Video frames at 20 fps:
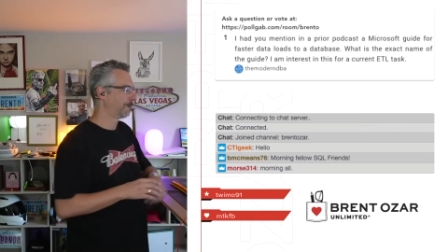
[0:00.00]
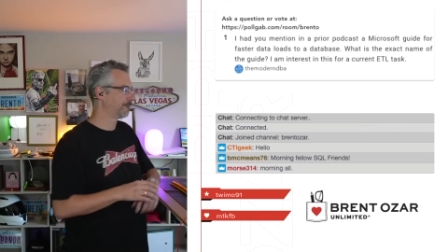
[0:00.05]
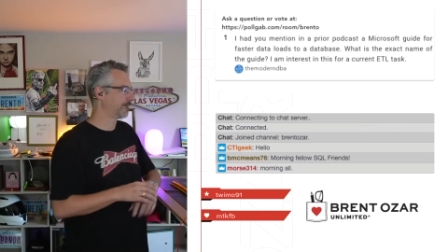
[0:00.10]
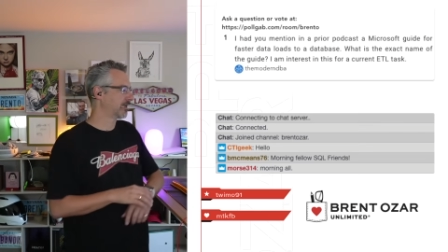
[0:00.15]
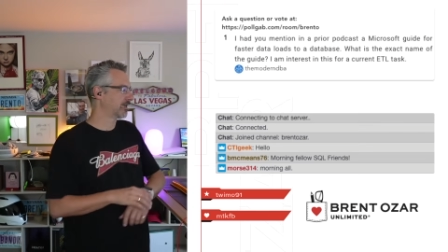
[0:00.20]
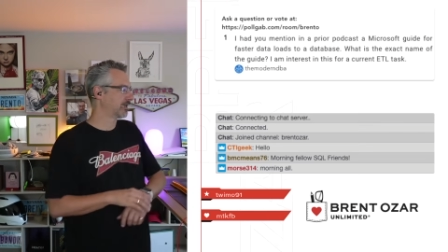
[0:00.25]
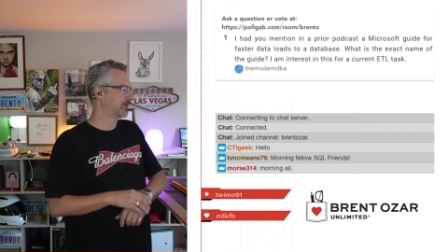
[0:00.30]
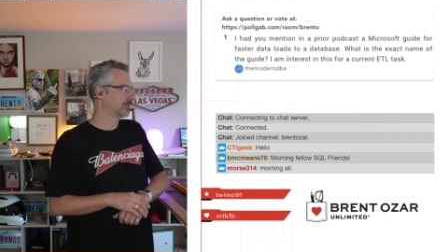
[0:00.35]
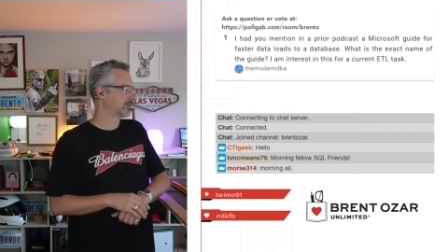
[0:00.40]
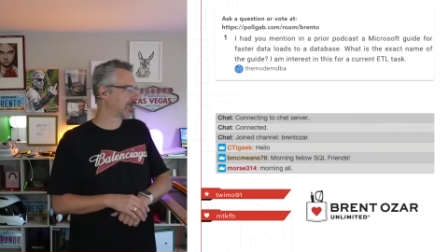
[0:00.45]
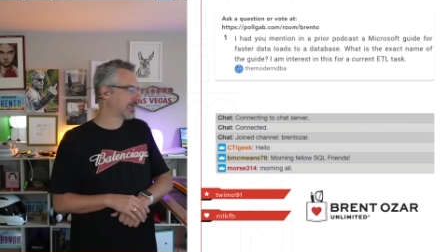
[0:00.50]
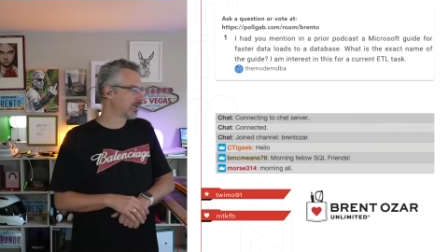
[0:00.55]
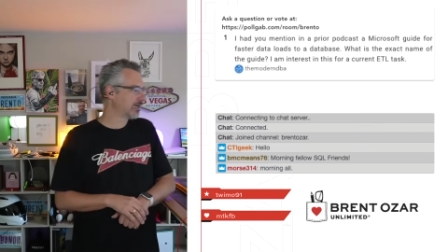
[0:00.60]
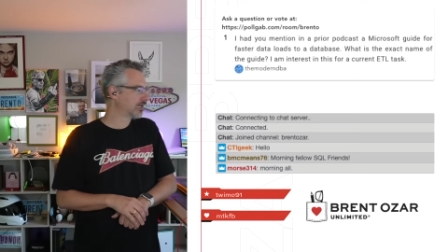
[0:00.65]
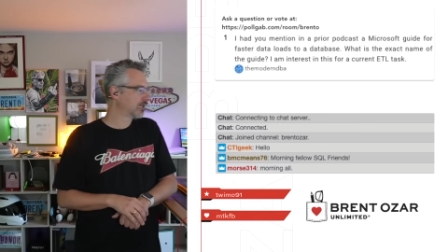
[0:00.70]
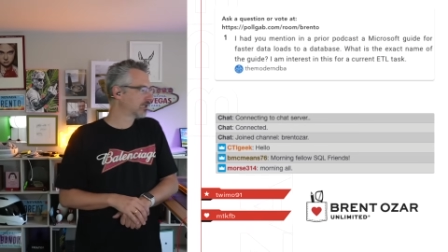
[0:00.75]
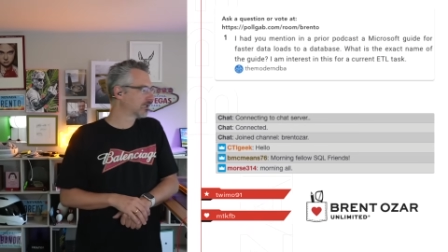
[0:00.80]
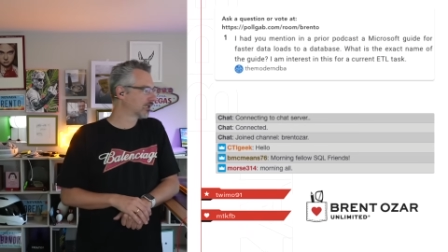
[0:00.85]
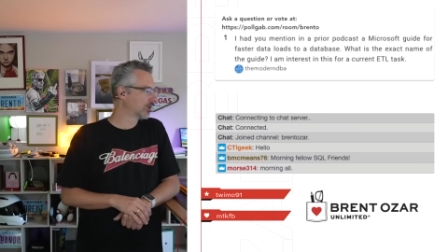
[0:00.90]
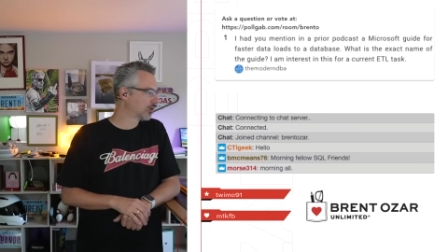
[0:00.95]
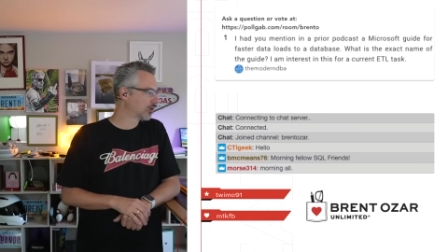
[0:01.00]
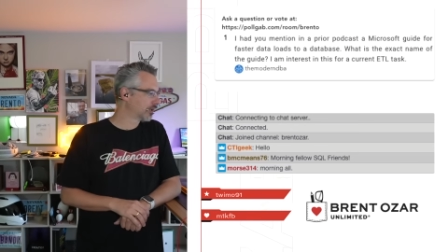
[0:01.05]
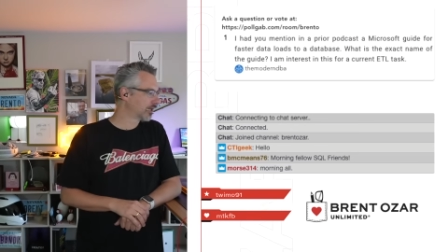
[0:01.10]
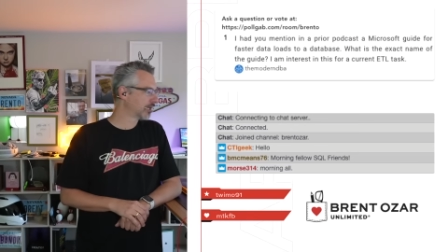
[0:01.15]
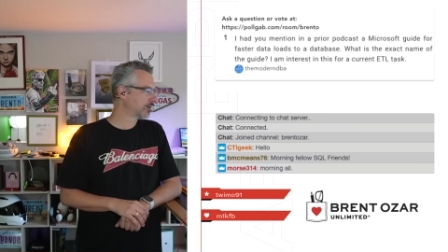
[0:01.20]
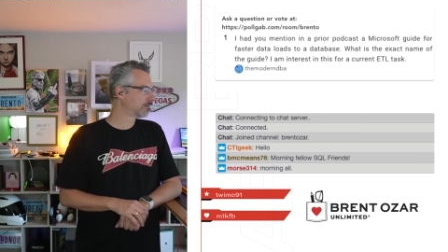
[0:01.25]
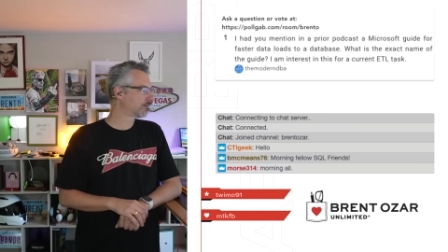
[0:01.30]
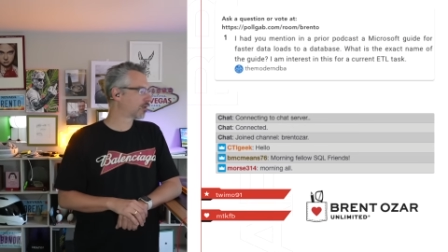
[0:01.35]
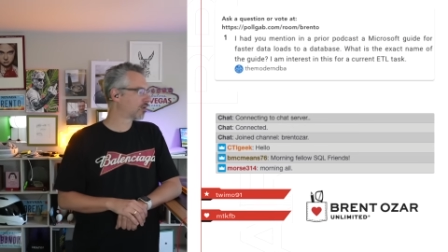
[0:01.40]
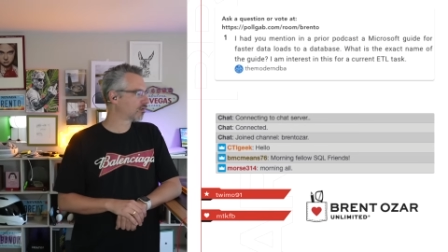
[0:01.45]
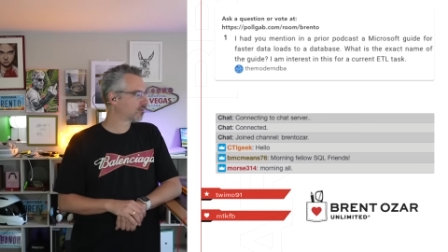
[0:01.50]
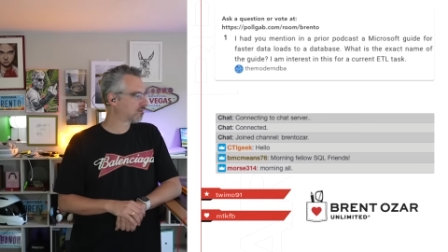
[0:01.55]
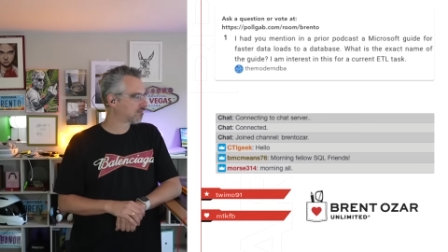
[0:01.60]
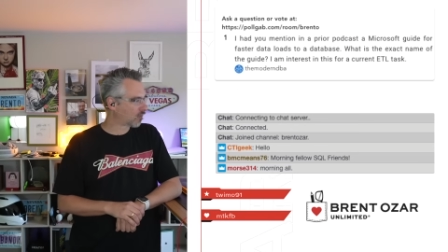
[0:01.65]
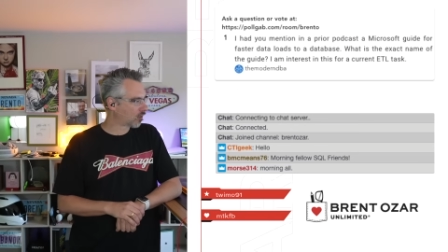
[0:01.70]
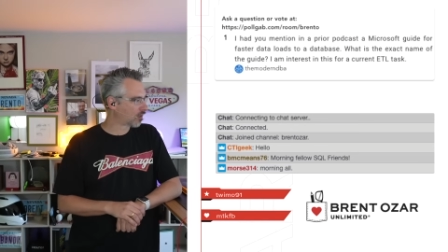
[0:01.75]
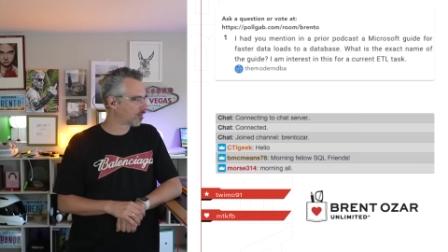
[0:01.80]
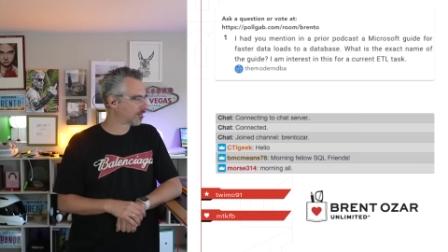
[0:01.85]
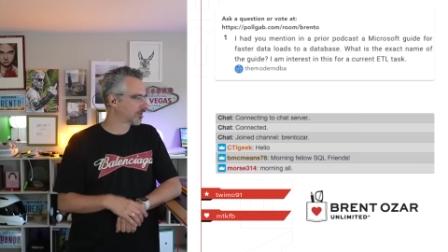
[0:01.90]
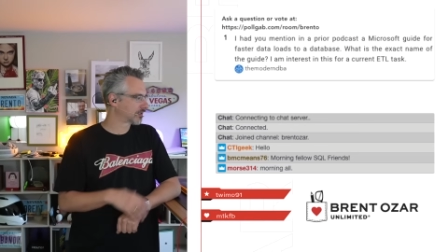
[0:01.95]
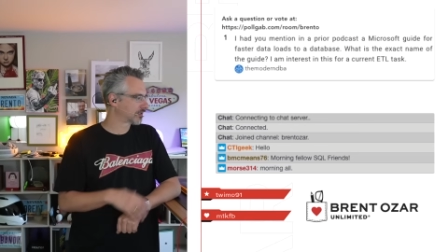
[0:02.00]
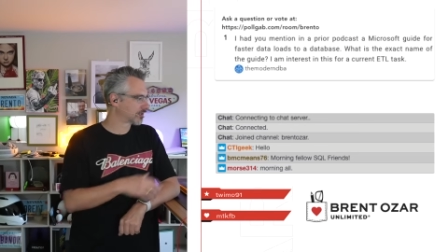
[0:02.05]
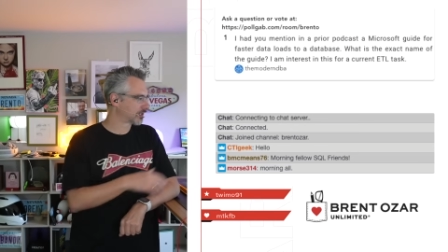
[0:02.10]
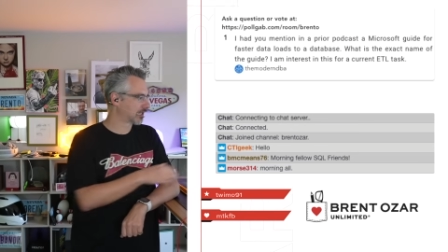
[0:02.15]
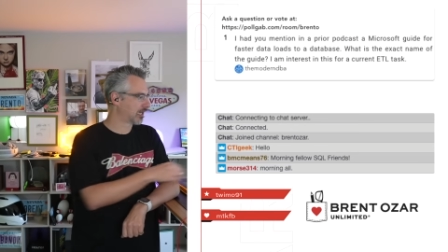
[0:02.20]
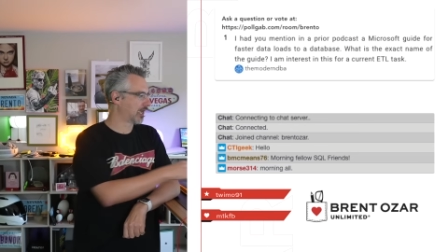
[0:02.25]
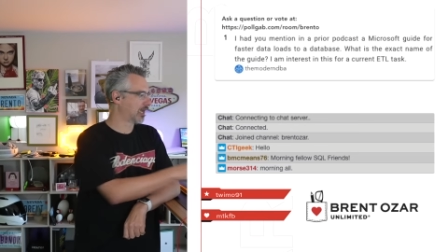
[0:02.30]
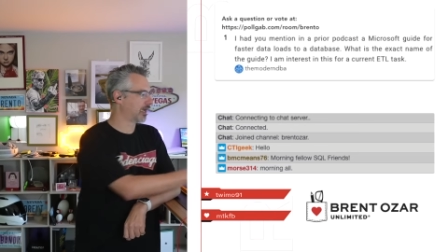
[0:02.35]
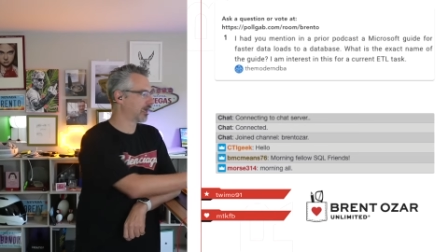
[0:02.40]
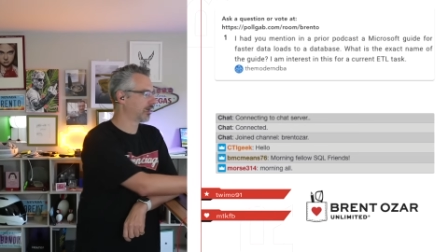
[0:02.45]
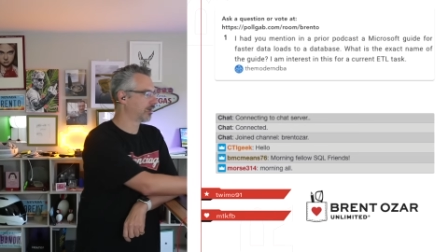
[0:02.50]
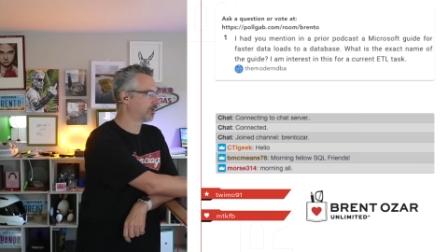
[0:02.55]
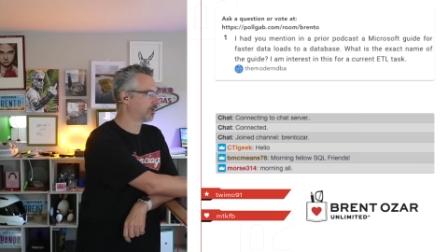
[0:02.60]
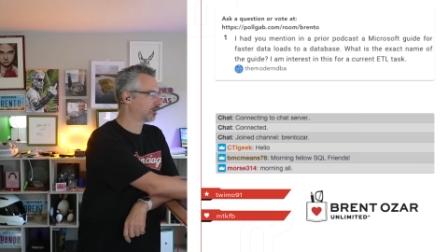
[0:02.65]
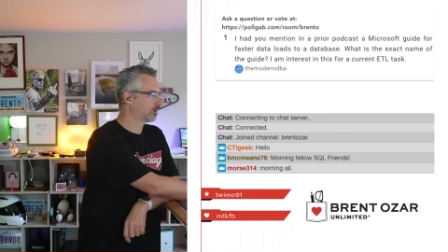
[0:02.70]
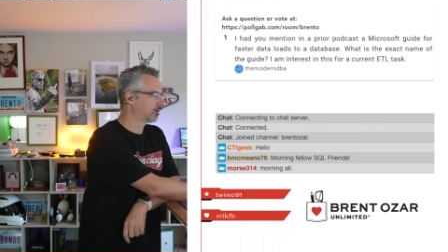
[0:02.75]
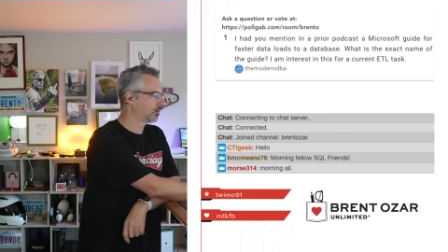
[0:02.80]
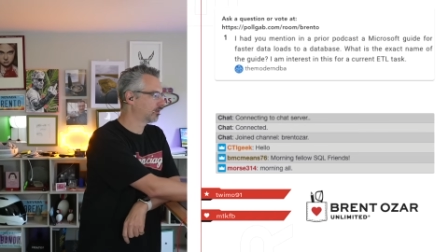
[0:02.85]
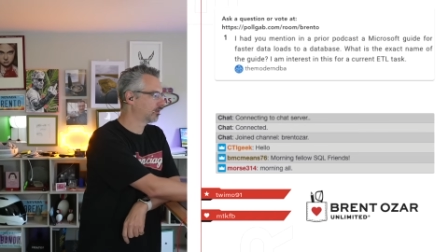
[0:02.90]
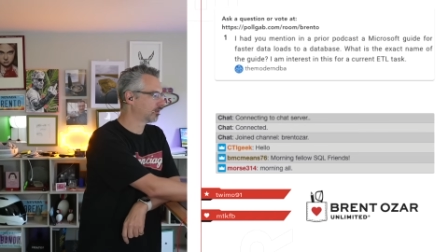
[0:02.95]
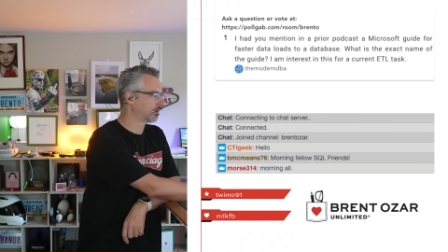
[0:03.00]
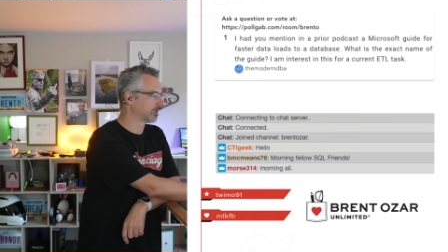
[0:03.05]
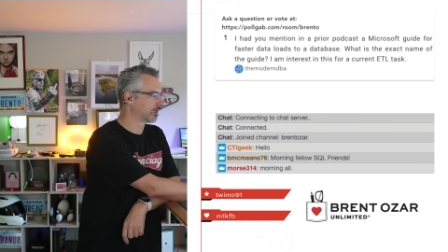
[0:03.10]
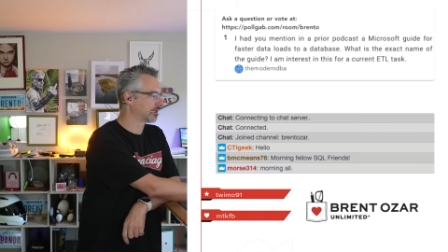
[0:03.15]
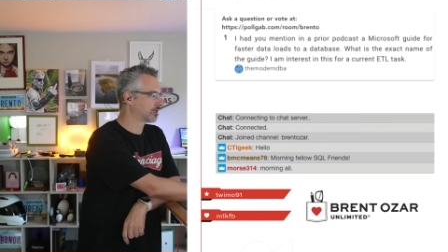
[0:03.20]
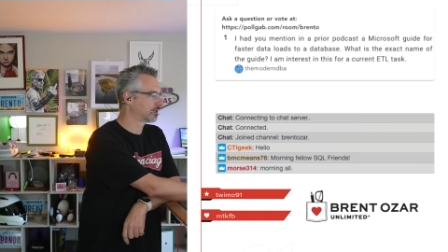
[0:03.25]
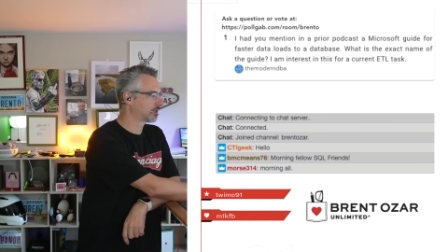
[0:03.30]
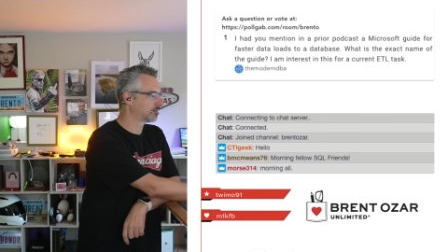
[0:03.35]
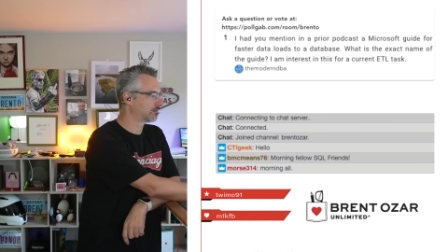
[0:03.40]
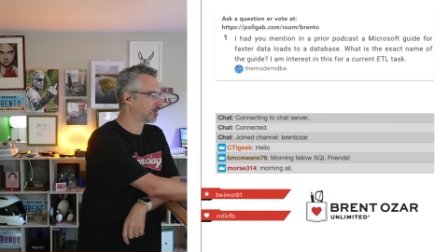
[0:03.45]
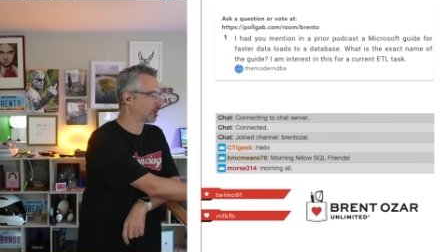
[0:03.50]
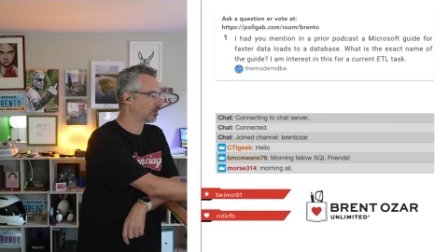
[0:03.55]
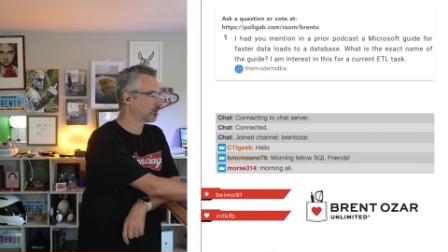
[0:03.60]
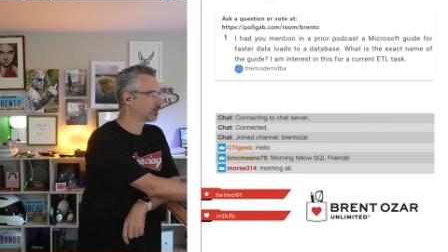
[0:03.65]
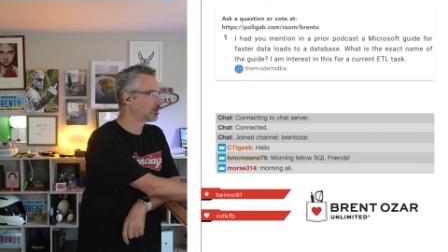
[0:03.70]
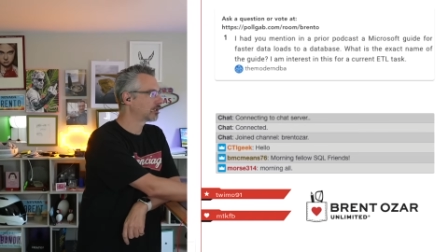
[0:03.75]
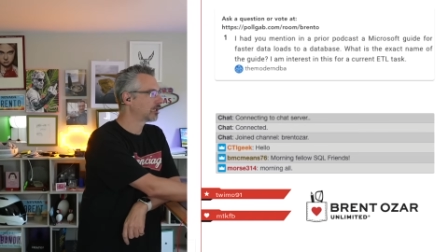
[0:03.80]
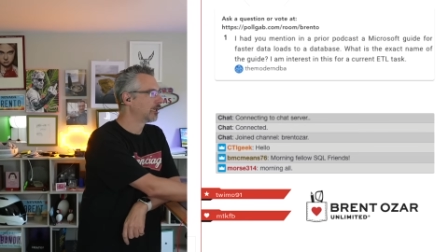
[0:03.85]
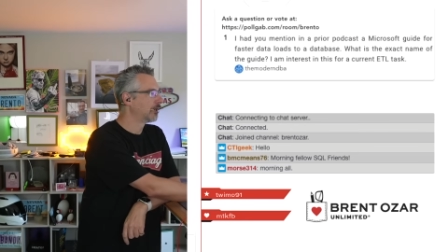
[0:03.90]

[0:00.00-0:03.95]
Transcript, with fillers: The Data Loading Performance Guide. Holy smokes.